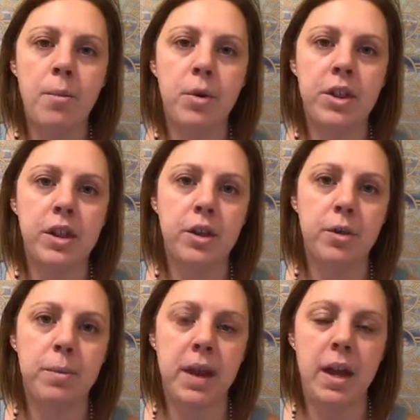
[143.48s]
with a
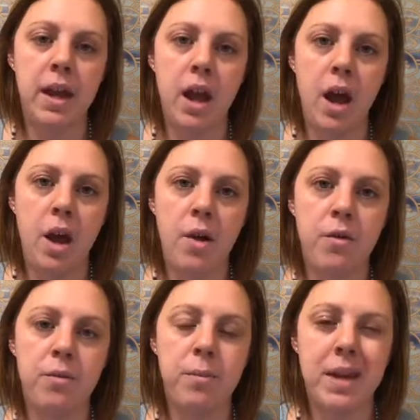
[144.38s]
little bit
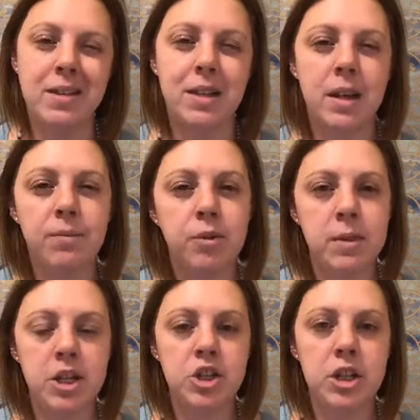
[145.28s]
of basic
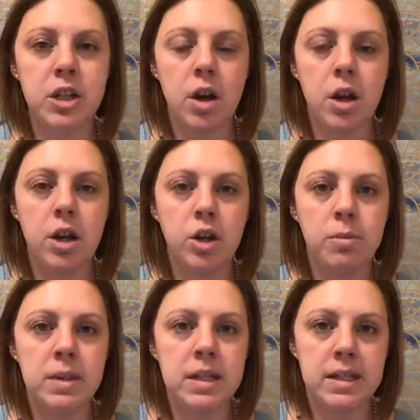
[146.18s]
information on
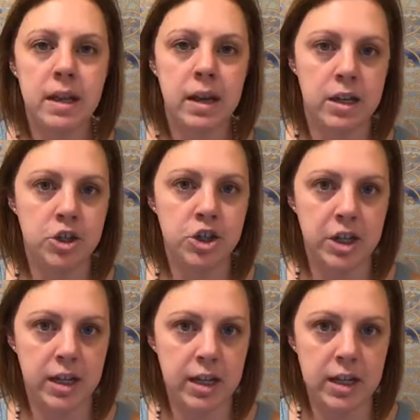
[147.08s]
human design and
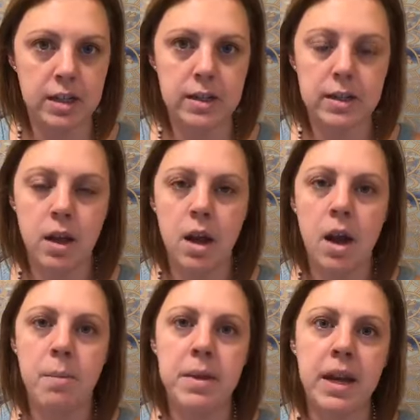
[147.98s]
gene keys.
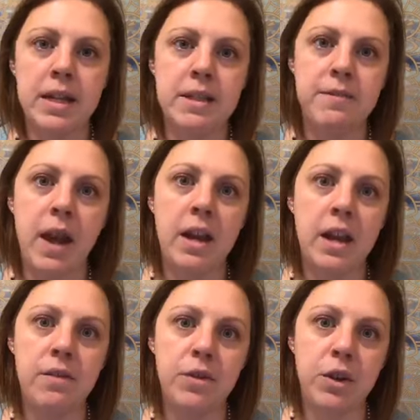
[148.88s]
Because if
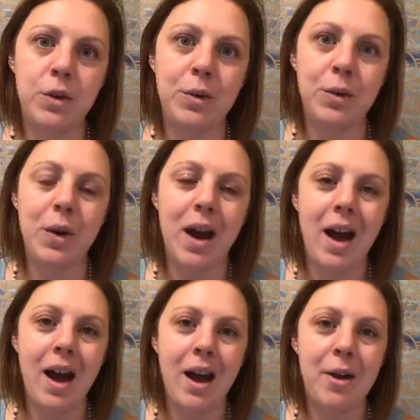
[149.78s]
any of you
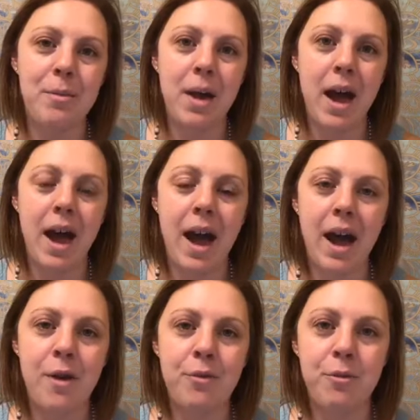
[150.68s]

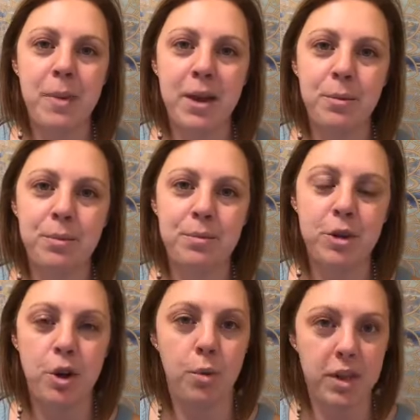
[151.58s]
have been,
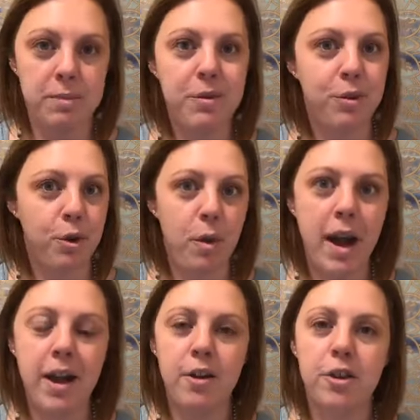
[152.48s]
with me for a
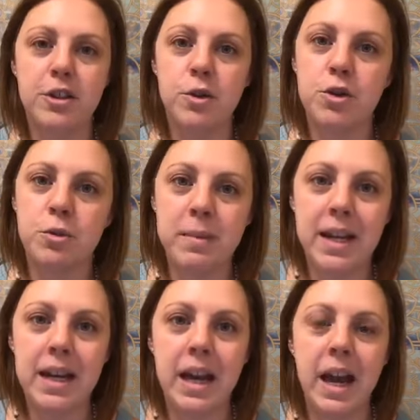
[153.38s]
while on social
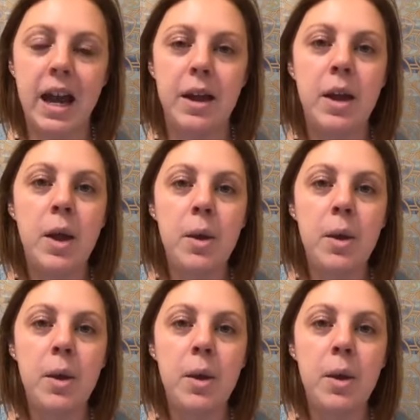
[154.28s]
media,